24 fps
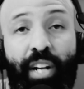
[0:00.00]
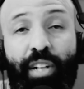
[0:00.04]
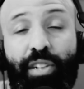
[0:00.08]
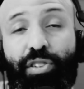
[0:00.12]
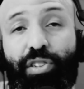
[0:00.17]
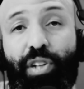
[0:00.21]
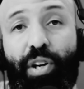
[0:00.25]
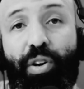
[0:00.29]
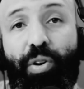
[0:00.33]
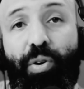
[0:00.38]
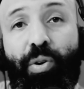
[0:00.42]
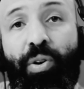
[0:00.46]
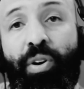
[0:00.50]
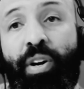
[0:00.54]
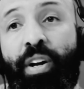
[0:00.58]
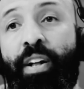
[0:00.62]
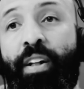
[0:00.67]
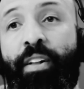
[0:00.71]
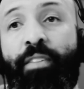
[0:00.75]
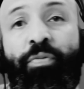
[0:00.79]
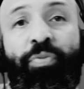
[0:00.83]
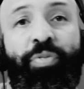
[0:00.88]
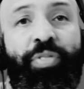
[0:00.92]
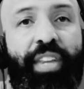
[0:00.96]
So
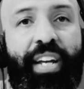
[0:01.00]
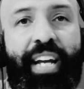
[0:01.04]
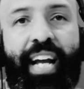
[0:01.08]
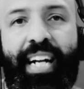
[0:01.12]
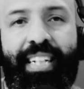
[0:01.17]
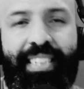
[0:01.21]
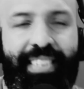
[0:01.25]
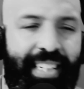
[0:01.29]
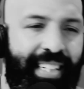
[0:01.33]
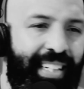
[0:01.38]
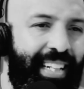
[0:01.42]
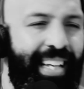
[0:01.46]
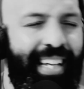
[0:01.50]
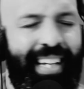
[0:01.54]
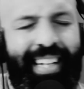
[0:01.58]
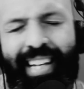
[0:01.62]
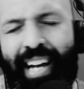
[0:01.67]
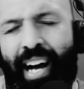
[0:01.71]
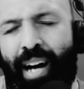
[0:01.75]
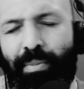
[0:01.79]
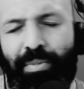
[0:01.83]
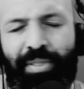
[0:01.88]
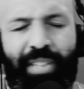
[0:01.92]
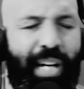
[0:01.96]
the guy said, he
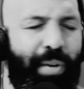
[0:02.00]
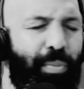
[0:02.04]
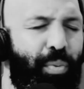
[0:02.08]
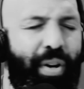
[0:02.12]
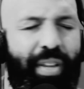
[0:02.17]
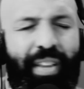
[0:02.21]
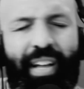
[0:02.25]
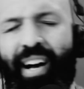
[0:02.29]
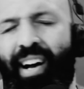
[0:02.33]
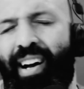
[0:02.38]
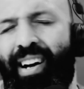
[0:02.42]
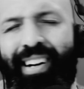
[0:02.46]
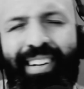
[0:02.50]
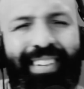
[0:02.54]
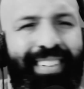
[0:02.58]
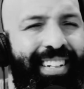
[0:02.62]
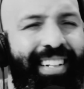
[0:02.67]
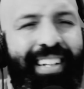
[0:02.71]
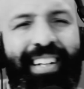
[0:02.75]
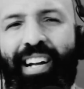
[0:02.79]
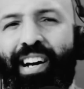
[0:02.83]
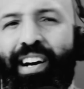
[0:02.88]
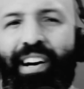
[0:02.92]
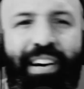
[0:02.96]
comes up with,
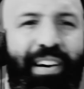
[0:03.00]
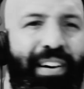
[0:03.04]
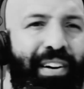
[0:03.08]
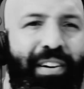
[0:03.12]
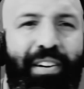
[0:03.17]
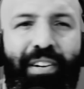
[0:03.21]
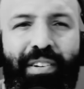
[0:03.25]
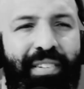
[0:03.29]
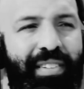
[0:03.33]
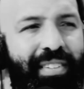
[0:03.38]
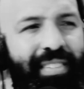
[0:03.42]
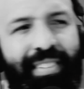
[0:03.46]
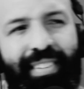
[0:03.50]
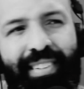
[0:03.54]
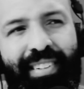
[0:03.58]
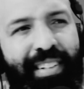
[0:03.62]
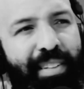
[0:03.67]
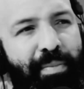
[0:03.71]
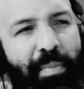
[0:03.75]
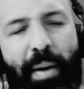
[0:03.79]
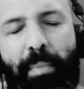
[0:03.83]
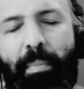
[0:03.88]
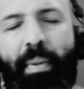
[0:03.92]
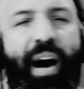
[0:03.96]

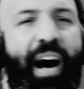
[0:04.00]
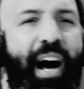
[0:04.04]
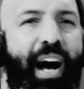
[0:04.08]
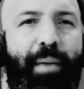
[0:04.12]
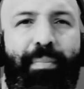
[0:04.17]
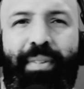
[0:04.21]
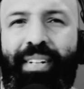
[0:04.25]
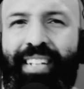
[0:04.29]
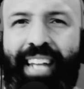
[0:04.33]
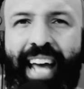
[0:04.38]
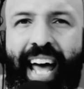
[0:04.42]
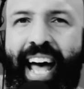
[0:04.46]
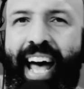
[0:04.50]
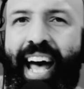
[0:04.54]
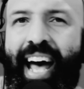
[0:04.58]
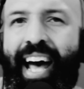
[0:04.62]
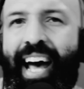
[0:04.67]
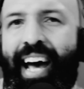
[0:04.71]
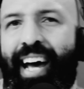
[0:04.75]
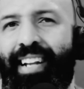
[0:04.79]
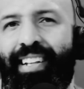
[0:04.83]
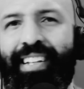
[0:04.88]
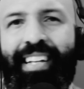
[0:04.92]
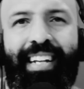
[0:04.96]
my mom and
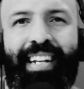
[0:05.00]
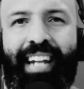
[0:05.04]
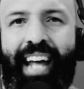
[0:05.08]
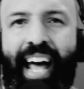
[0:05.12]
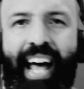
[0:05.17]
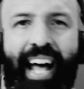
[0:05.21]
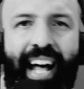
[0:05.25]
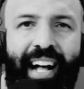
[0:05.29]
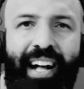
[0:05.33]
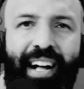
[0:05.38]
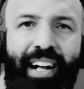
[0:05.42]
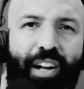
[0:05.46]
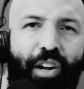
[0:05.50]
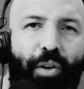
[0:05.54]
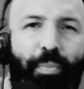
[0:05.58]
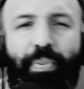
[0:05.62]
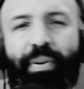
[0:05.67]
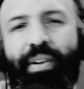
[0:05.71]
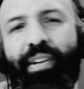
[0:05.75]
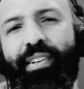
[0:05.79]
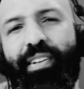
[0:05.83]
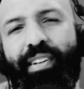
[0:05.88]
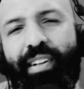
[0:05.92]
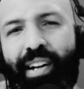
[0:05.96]
dad need help,
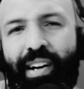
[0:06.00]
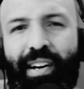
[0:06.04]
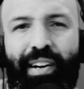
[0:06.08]
and,